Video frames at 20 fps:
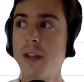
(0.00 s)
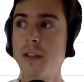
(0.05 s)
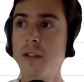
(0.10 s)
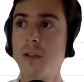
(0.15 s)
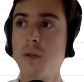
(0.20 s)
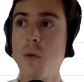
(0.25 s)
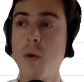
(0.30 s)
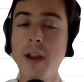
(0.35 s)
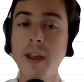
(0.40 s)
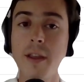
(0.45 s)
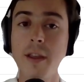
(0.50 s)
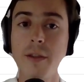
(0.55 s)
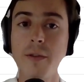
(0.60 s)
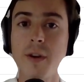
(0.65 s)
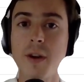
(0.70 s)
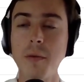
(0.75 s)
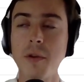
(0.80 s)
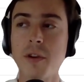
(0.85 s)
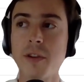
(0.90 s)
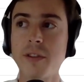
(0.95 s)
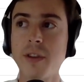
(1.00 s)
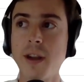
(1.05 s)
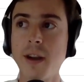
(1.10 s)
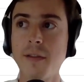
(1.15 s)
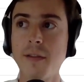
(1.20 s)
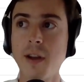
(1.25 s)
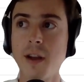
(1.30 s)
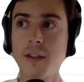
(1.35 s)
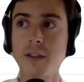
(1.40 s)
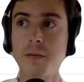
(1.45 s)
23%
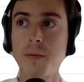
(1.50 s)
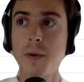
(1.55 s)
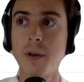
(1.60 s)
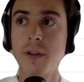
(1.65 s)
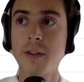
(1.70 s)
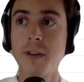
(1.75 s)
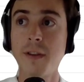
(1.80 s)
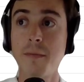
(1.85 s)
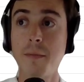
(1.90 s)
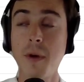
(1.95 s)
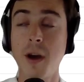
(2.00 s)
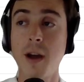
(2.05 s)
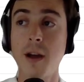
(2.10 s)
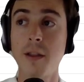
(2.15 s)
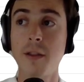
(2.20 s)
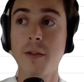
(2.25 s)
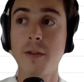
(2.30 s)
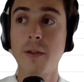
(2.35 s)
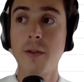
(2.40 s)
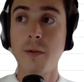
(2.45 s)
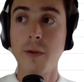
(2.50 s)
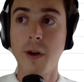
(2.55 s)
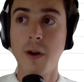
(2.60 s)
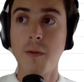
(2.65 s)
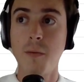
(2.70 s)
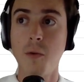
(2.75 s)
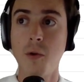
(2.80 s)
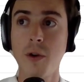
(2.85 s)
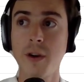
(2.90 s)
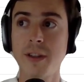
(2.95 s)
of customers have bought 3 or
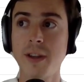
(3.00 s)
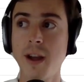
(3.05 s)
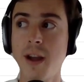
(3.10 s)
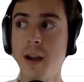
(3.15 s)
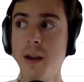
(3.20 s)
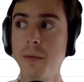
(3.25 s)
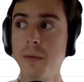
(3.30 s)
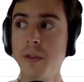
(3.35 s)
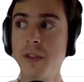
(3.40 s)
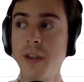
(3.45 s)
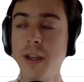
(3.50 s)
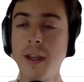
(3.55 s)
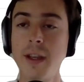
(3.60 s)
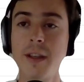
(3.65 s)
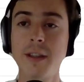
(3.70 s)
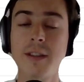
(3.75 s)
more times,